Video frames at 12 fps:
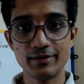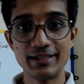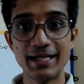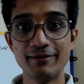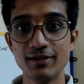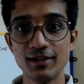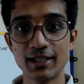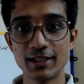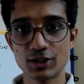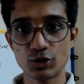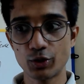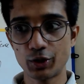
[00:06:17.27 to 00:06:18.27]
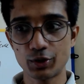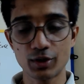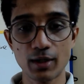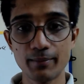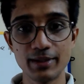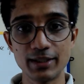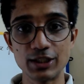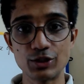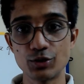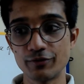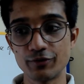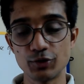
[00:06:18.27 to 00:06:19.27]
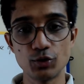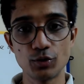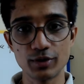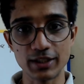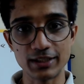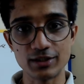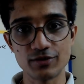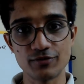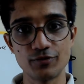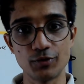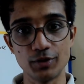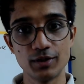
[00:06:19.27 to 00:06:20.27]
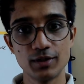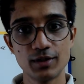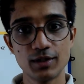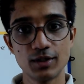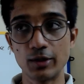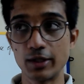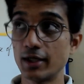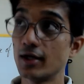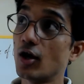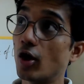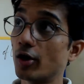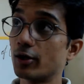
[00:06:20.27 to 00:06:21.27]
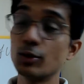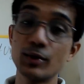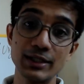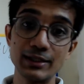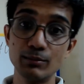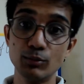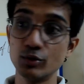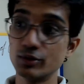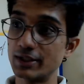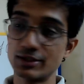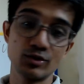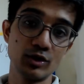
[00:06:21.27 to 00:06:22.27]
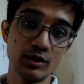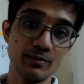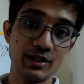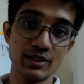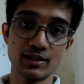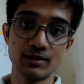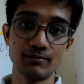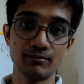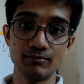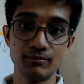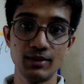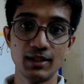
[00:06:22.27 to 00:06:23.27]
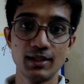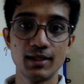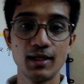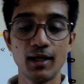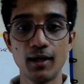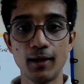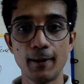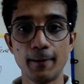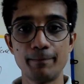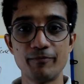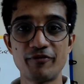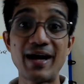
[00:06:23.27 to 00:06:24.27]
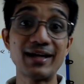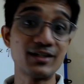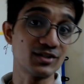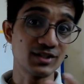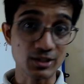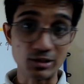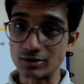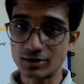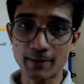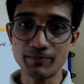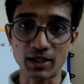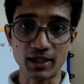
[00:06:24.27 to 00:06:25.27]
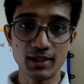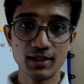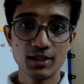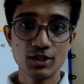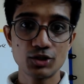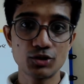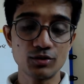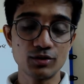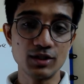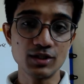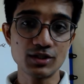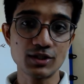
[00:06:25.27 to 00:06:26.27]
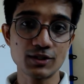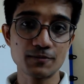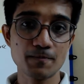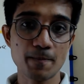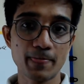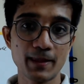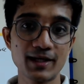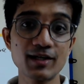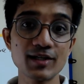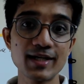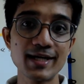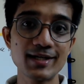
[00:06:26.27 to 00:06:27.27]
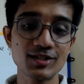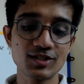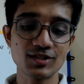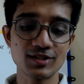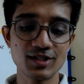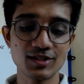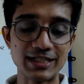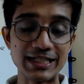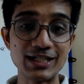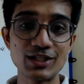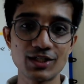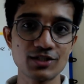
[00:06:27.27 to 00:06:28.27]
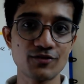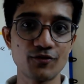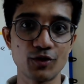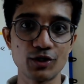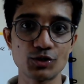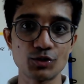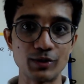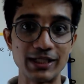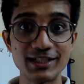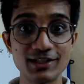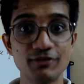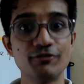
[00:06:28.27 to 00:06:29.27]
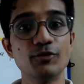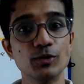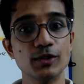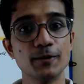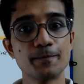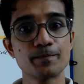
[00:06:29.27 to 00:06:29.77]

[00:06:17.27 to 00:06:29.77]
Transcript: devil that is going to come and eat you if you don't eat this food. Okay, or look at the moon, there's going to be some fantasy or something. So this creates this interest for us to eat the food,